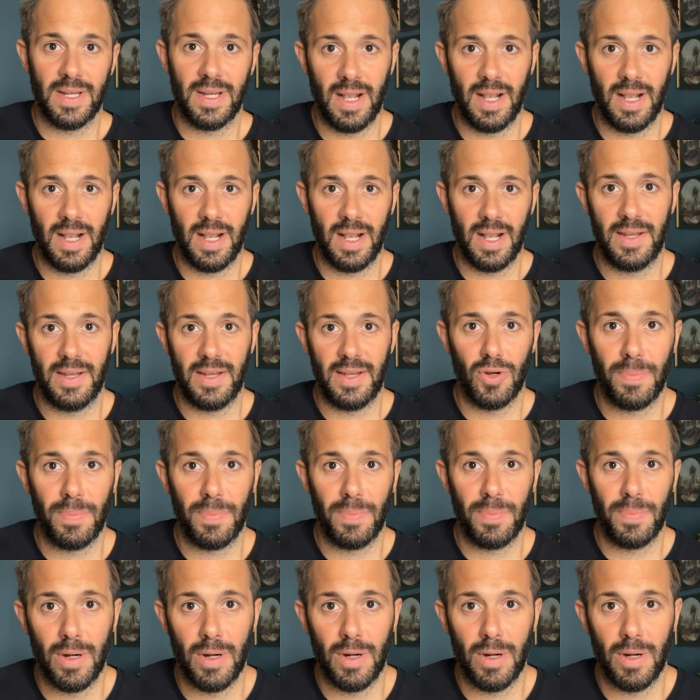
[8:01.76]
and cleared up,
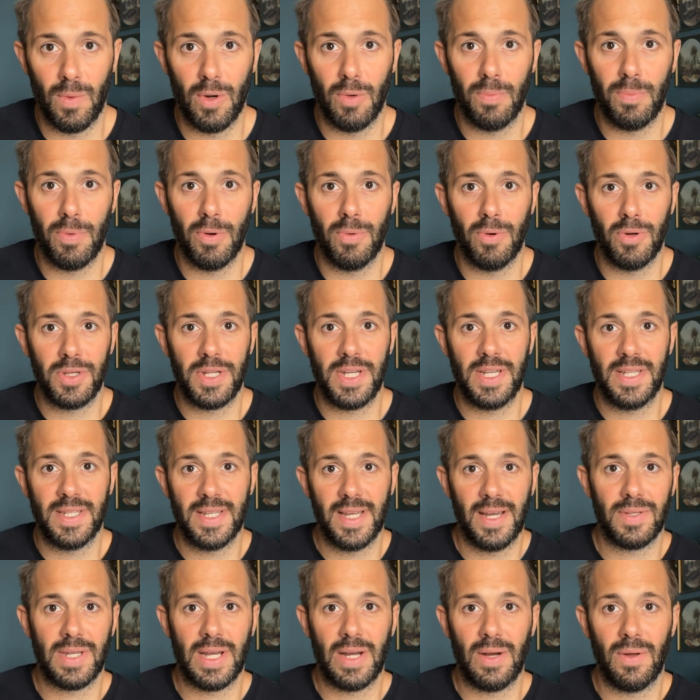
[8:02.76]
I will put more
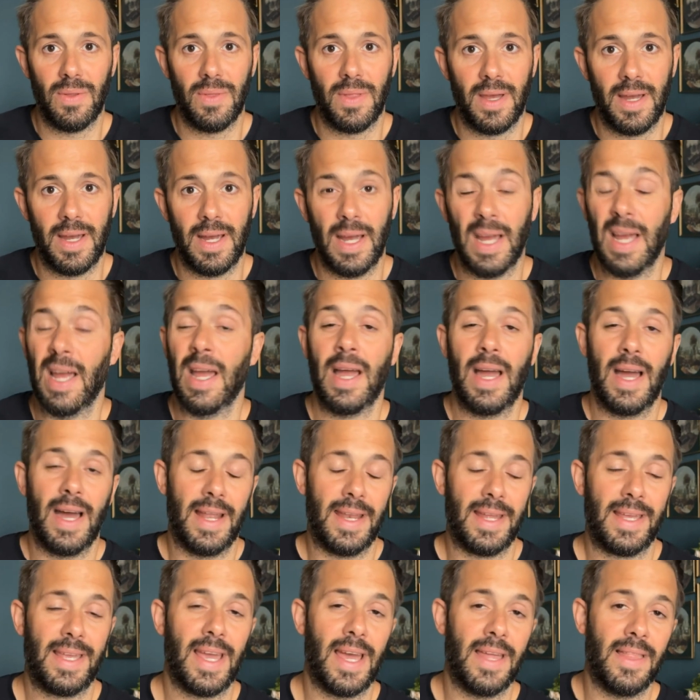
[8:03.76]
details out there. And
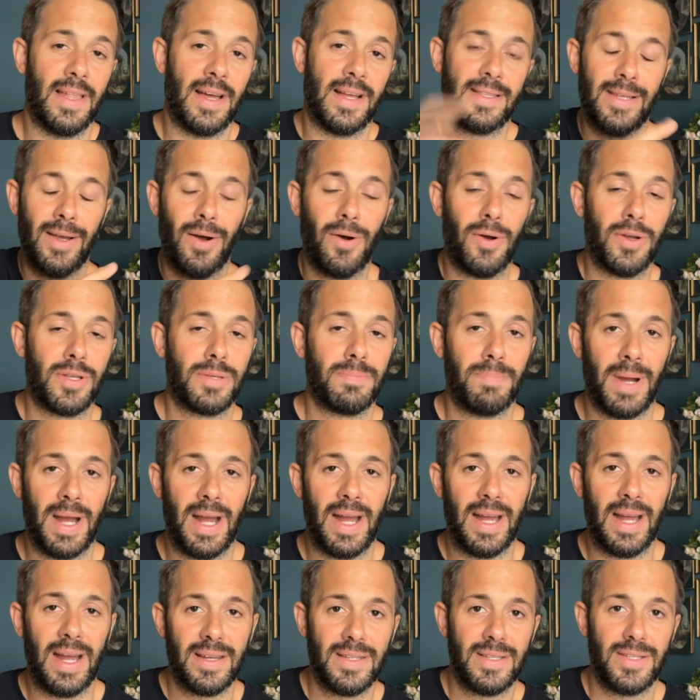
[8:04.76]
again, that ties
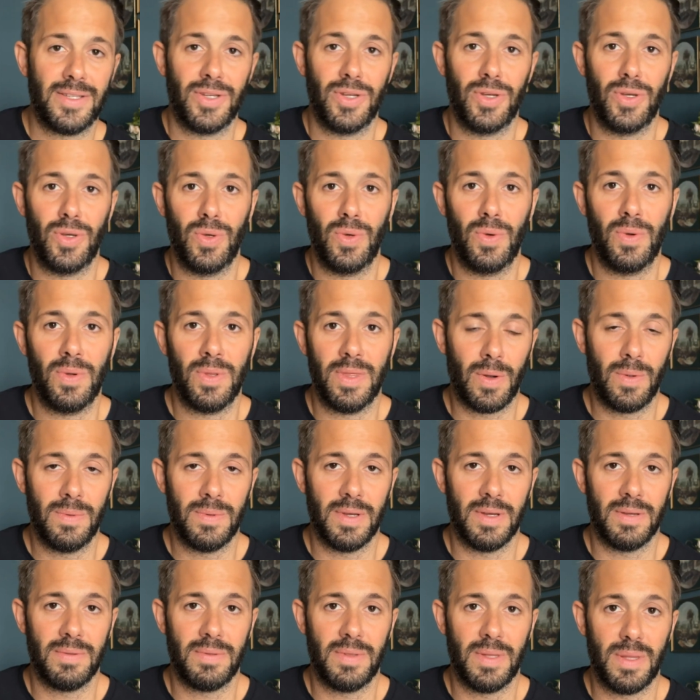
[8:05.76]
back to
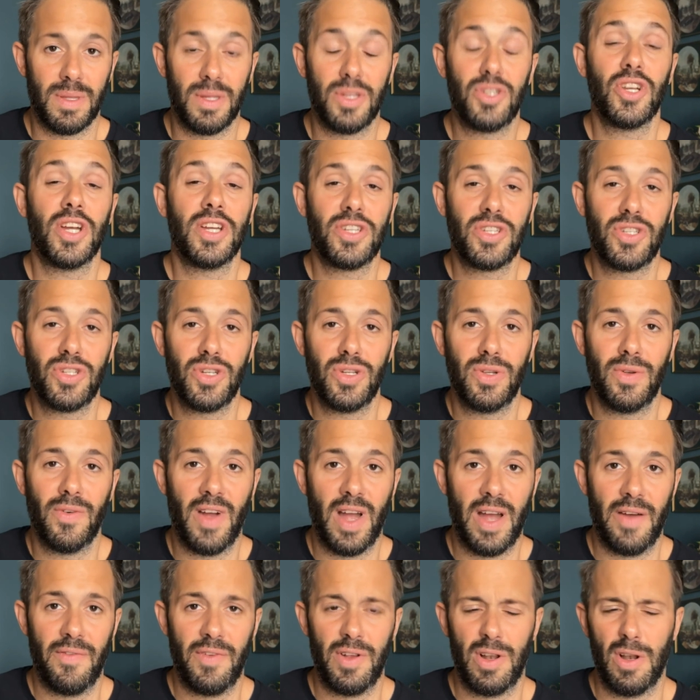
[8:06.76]
the suggestion of
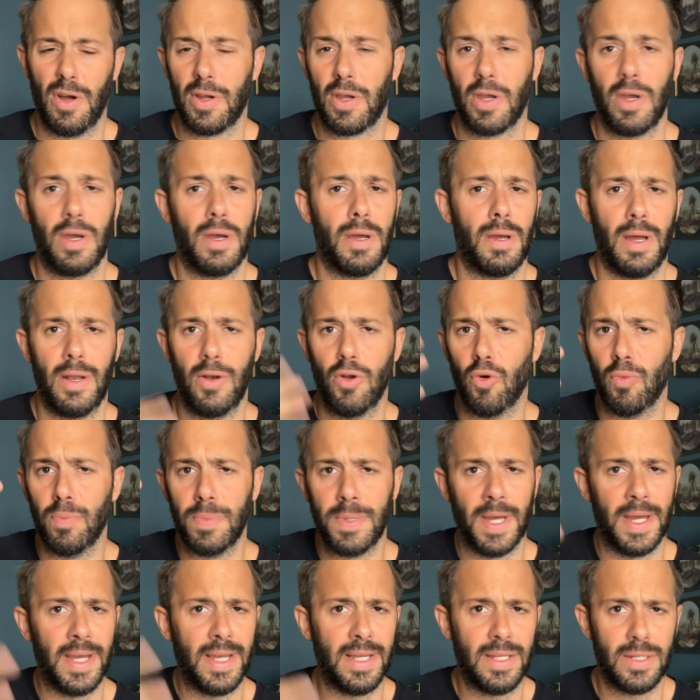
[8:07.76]
having like an
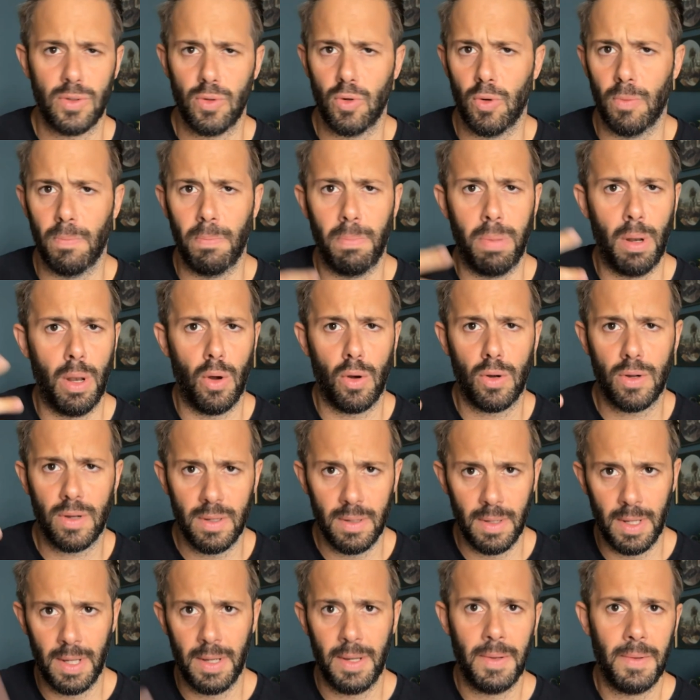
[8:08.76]
updates or blog
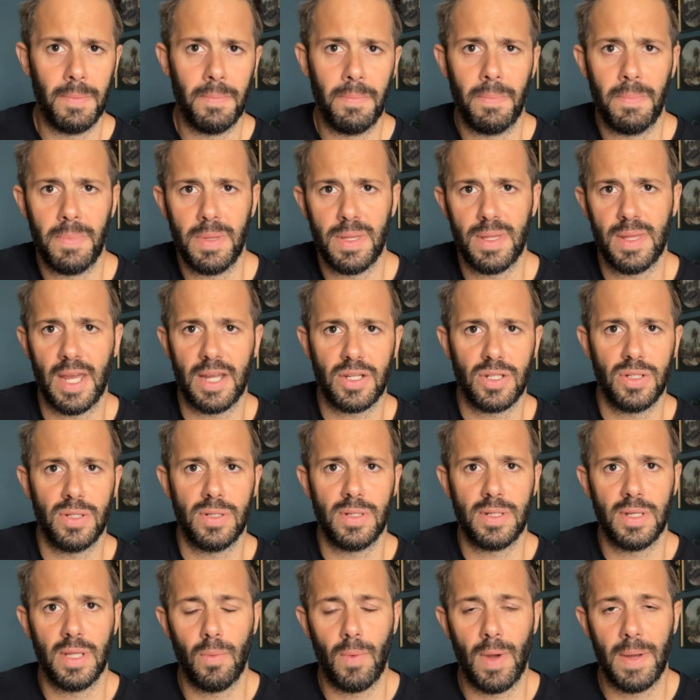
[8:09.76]
section
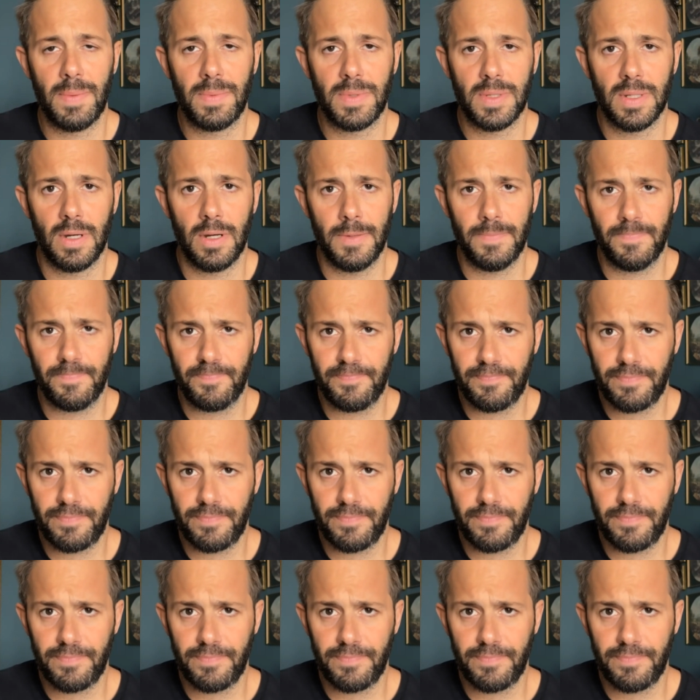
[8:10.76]
to the website.